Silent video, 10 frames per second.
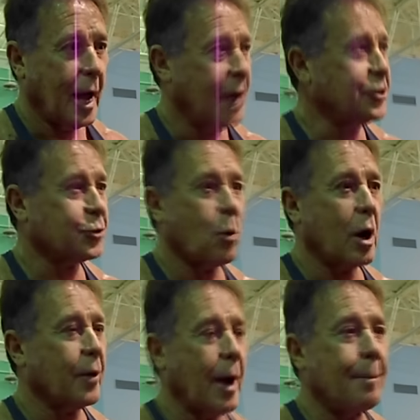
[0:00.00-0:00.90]
I just
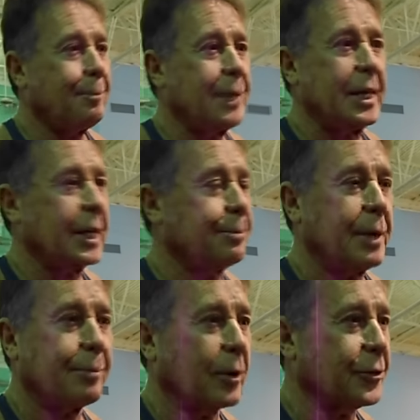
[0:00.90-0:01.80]
walk around pig. beating
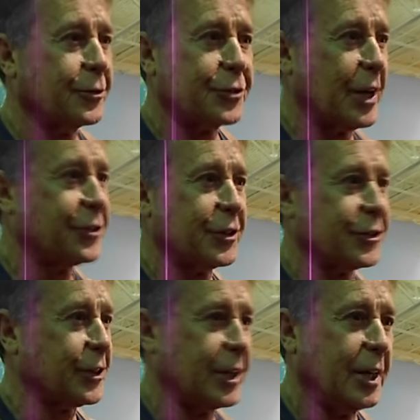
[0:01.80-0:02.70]
people
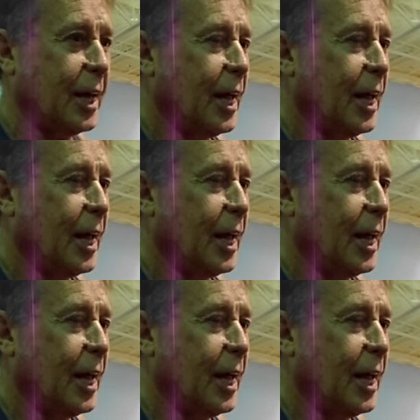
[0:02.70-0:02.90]
senselessly